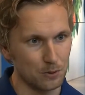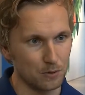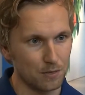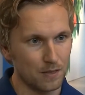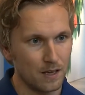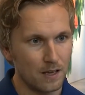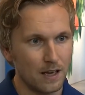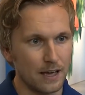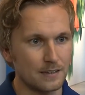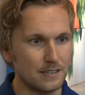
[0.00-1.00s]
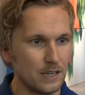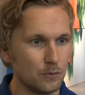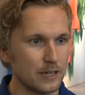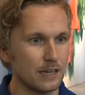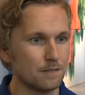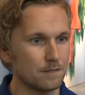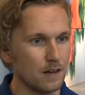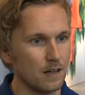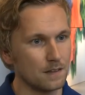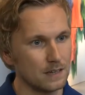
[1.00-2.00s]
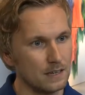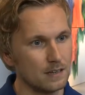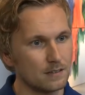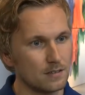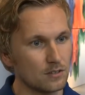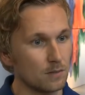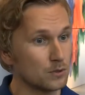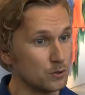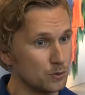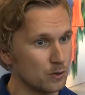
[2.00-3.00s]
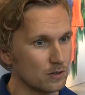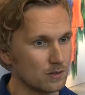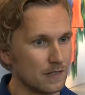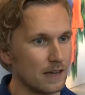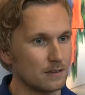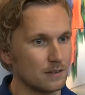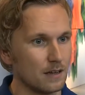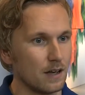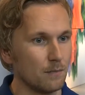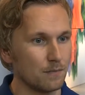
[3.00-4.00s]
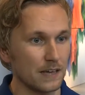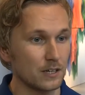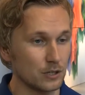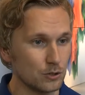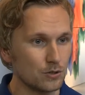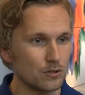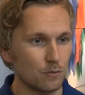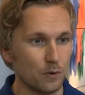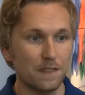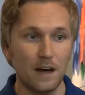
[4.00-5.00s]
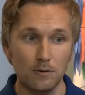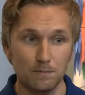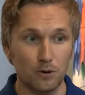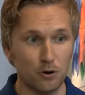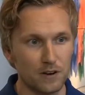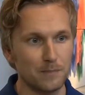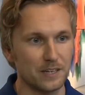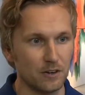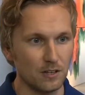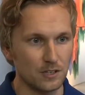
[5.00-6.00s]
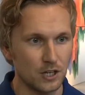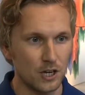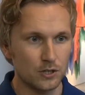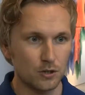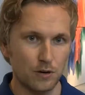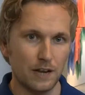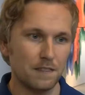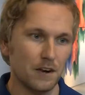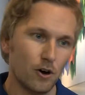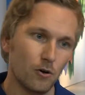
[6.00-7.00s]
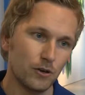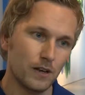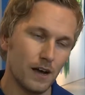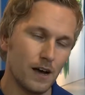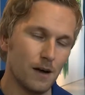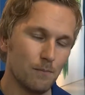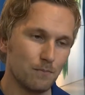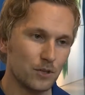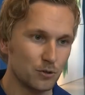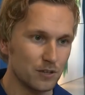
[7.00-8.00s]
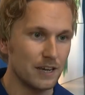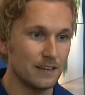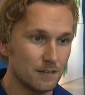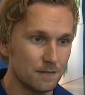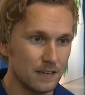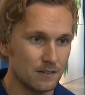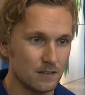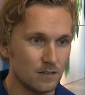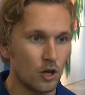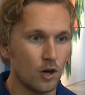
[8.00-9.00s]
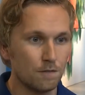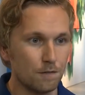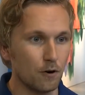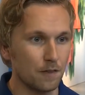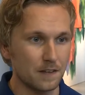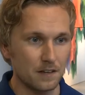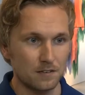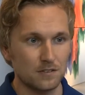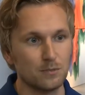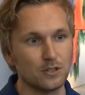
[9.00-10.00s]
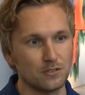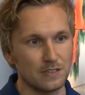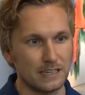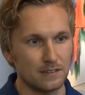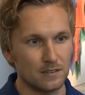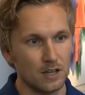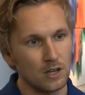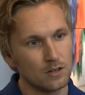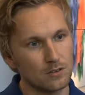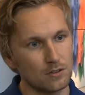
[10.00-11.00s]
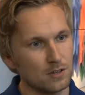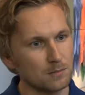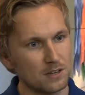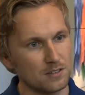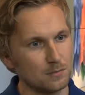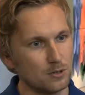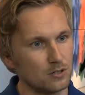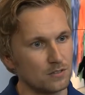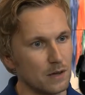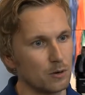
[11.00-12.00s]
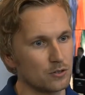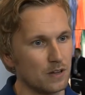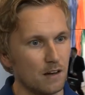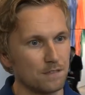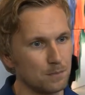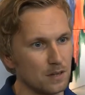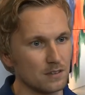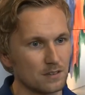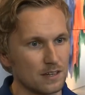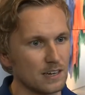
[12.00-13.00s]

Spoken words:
booth. And here we give the dealers some tools that they can use without programming knowledge to create their own user interfaces for the customer's needs. So some customers, they want to have the buttons